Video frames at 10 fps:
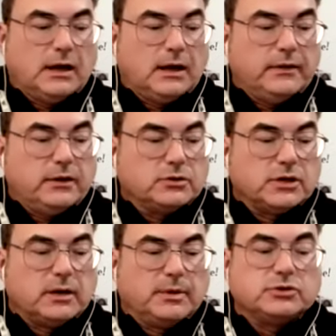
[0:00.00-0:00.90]
uh, I think
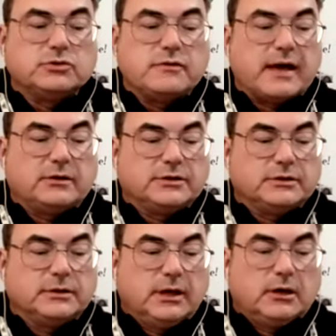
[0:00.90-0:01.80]
you talk about two
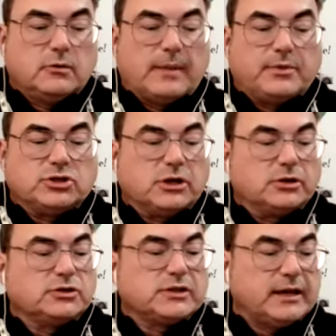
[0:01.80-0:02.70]
thousand rapid
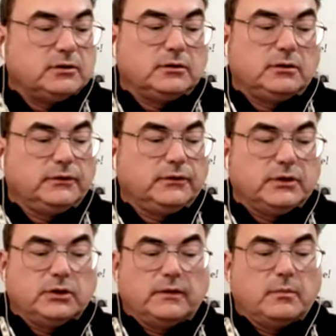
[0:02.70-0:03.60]
charge
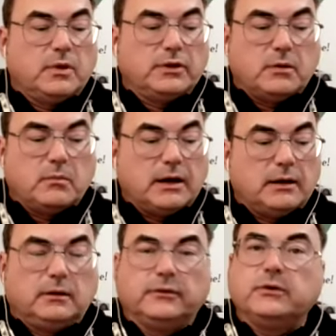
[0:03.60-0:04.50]
cycles, you know, the million
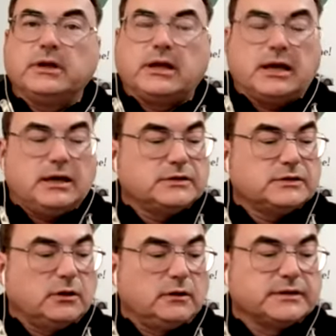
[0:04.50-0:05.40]
mile duty
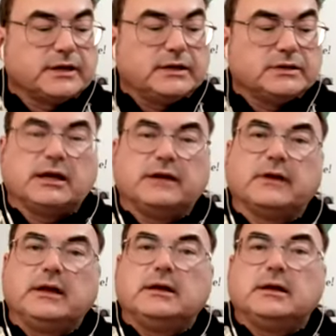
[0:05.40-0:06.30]
case, all this kind of stuff,